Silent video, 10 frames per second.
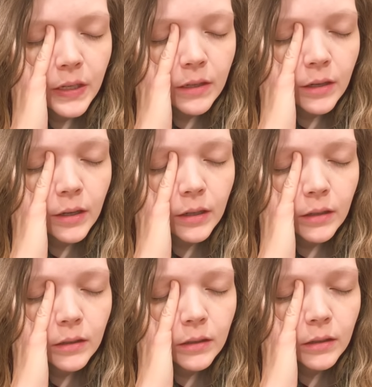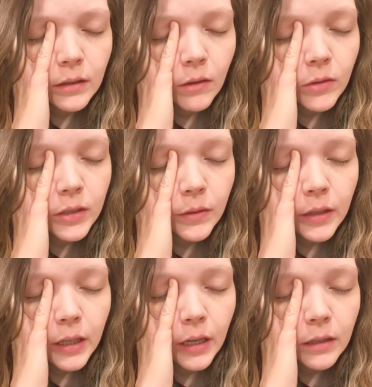either go and do it
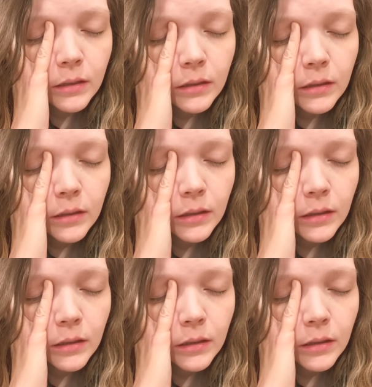again